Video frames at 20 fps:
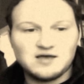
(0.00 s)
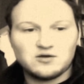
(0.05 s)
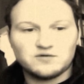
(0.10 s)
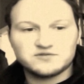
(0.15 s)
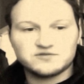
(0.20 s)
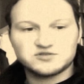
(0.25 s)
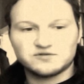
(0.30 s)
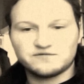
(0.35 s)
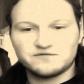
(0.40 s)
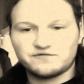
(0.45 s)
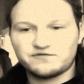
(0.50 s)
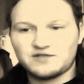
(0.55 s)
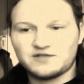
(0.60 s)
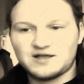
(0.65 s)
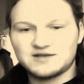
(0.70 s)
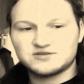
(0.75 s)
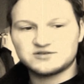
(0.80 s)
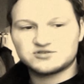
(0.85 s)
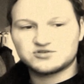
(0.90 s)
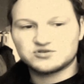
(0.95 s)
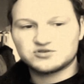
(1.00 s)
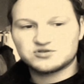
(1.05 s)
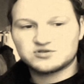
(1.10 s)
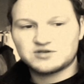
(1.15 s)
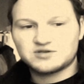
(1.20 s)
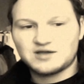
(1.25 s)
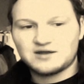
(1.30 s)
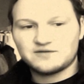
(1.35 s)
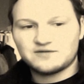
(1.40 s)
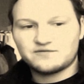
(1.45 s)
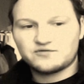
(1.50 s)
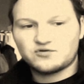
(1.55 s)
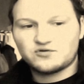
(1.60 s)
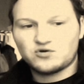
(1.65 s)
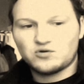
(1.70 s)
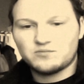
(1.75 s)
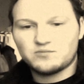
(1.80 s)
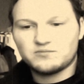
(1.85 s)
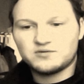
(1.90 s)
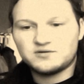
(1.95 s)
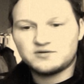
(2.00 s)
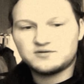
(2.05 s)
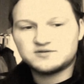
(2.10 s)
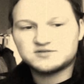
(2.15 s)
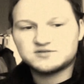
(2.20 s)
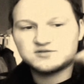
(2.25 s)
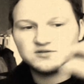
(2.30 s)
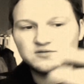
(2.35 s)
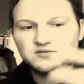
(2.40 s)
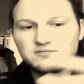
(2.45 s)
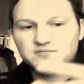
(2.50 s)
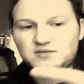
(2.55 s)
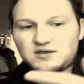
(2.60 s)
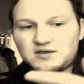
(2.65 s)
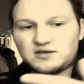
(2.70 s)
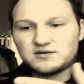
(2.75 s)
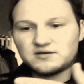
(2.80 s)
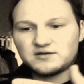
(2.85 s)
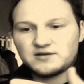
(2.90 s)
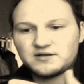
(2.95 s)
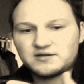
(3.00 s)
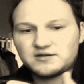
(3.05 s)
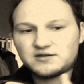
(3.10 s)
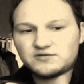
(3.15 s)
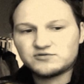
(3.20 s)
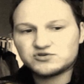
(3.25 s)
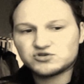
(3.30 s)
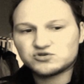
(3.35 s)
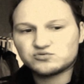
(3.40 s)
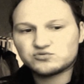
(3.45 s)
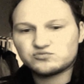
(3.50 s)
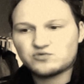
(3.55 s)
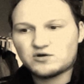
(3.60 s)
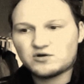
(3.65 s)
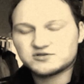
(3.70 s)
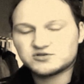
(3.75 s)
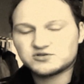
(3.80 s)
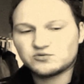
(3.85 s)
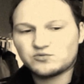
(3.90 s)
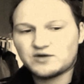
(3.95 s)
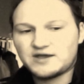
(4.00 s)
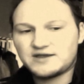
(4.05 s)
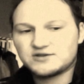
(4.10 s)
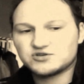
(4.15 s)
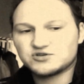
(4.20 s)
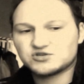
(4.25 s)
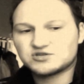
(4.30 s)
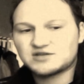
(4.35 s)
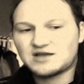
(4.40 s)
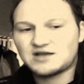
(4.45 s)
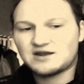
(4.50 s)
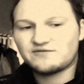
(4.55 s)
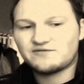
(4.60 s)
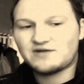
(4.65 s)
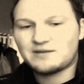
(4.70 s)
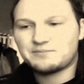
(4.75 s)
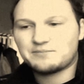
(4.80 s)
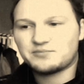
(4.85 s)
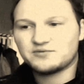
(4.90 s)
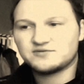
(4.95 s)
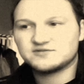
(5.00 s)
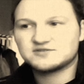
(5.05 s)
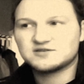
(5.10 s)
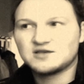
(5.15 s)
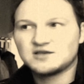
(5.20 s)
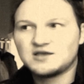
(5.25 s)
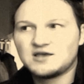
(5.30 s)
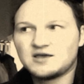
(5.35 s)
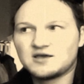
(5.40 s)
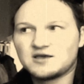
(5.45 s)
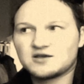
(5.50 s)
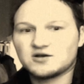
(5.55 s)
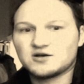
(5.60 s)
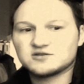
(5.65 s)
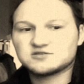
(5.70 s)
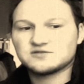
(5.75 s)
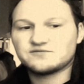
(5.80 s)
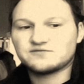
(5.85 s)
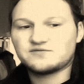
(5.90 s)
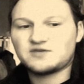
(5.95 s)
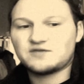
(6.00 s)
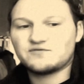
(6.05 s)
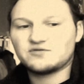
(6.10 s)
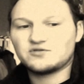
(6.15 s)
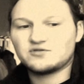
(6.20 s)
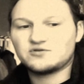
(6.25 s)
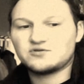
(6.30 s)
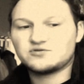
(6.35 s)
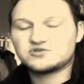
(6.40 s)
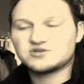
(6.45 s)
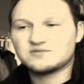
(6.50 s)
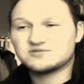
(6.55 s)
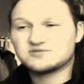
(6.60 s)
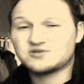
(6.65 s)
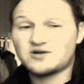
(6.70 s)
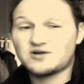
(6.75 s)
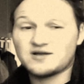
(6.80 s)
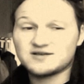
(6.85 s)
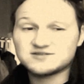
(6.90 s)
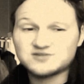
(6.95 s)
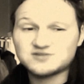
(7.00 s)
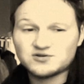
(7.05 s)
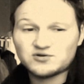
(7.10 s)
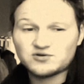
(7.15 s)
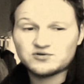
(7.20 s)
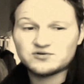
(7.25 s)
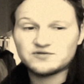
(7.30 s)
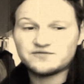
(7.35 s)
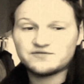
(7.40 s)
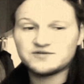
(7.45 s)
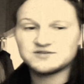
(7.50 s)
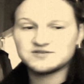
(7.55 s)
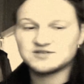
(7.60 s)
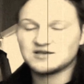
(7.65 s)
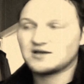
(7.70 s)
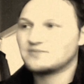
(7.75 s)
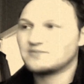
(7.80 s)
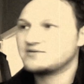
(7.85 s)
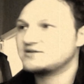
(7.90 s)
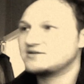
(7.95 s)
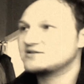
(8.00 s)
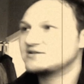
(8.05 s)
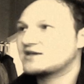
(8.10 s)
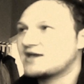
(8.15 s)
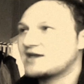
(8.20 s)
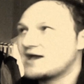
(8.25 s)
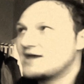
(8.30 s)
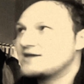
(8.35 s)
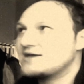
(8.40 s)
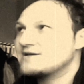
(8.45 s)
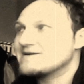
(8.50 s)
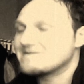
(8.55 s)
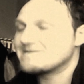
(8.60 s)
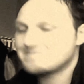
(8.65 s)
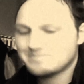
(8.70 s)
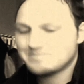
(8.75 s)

all of a sudden flies just kind of come into the meat and it just rots away. It just kind of happens because of evolution. I'm sorry, that's not good enough, is it? I mean, decay,